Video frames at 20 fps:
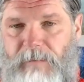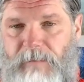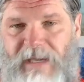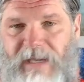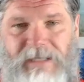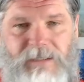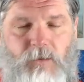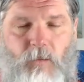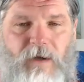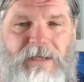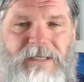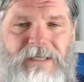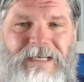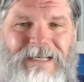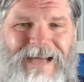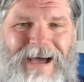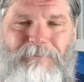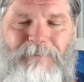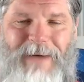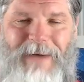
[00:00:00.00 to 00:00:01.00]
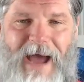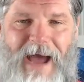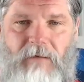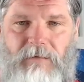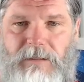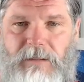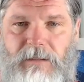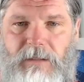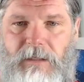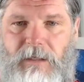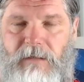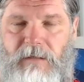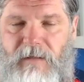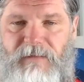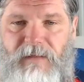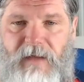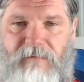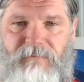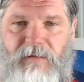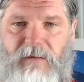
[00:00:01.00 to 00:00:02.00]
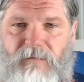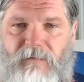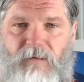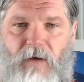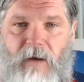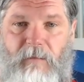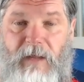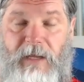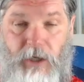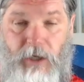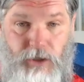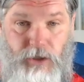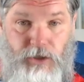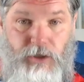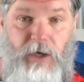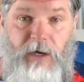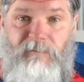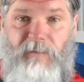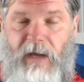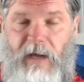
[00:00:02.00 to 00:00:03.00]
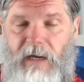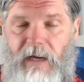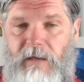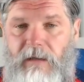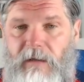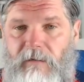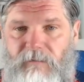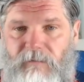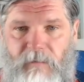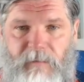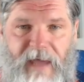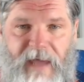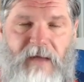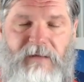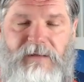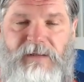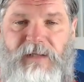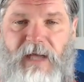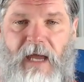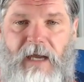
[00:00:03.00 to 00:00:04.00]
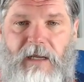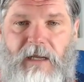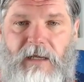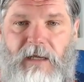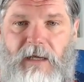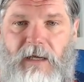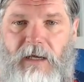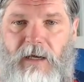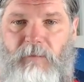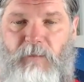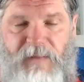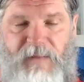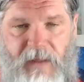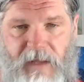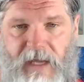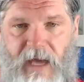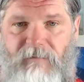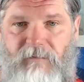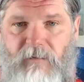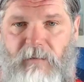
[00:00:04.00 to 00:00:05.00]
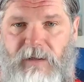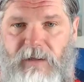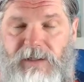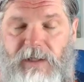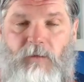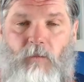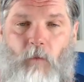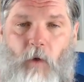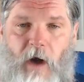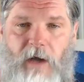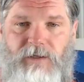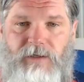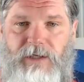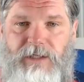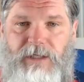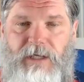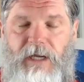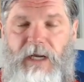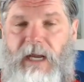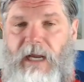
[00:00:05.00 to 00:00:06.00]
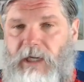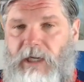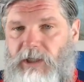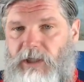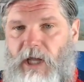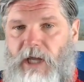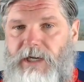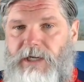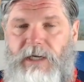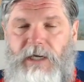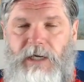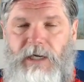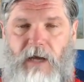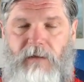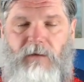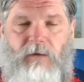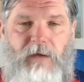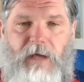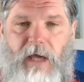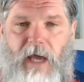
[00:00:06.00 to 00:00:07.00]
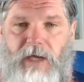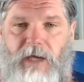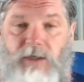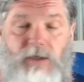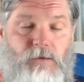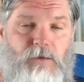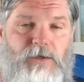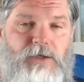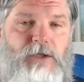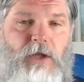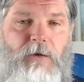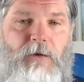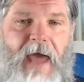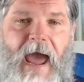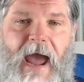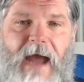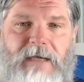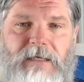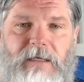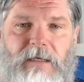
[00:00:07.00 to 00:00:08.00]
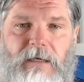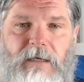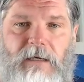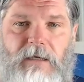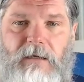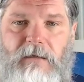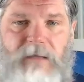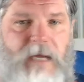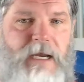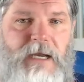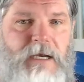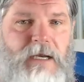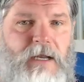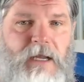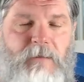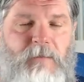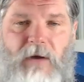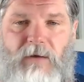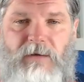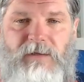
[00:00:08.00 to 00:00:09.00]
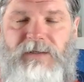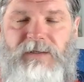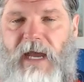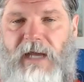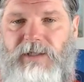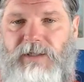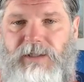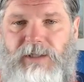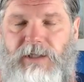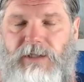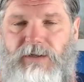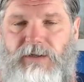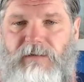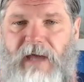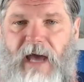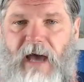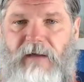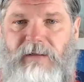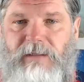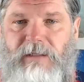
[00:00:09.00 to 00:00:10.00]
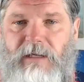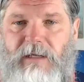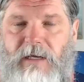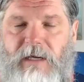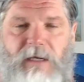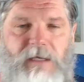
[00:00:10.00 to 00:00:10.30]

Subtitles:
Because it wasn't about the theft of the farmland. It should have been from the outset, but the governments in Washington and in London and other locations were slow to act. They didn't impose sanctions in 2000.